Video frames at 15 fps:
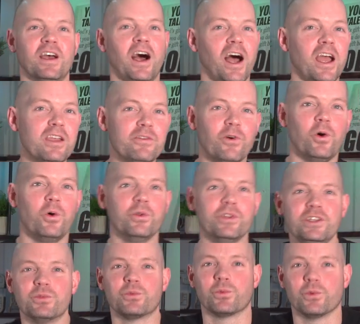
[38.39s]
I have
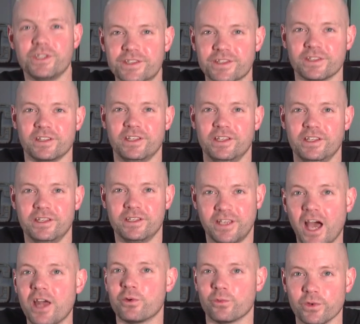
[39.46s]
only recently
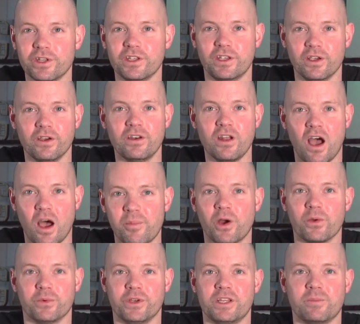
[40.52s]
gotten really good
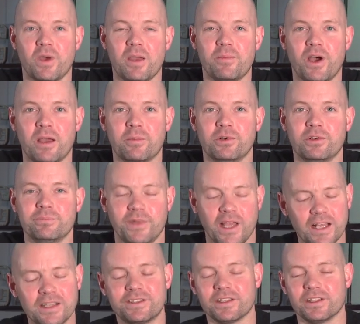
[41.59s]
about reading my Bible,
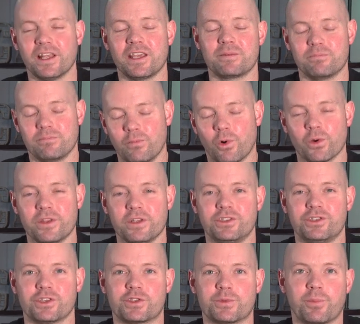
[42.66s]
as in like more than
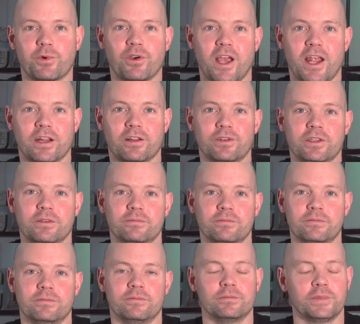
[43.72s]
just sporadically,
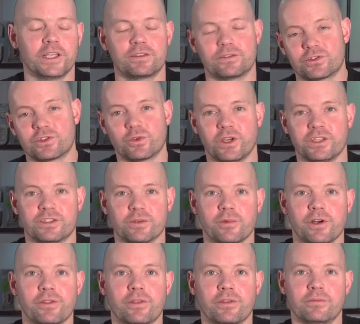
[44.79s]
like twice a
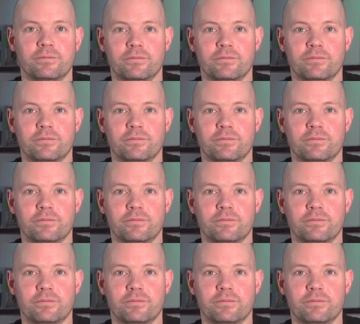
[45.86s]
month,